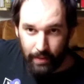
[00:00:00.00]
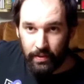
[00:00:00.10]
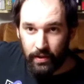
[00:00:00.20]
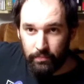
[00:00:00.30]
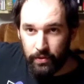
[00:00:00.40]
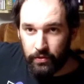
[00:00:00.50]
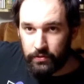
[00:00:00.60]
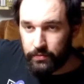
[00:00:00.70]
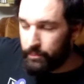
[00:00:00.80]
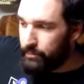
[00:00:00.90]
8-bit
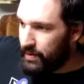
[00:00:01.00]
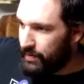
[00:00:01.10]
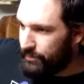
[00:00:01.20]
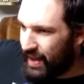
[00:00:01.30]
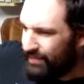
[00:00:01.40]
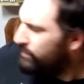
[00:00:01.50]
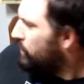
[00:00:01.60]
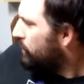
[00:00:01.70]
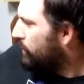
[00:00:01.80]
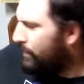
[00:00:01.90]
computers, but I
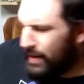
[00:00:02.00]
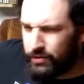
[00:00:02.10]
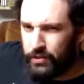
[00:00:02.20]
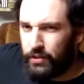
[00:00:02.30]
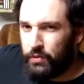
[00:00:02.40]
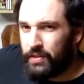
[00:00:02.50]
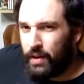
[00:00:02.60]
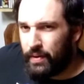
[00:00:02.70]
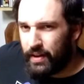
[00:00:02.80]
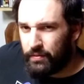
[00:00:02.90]
don't know if I'm actually going to do it
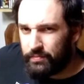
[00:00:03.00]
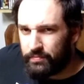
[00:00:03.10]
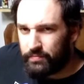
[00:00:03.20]
that way now.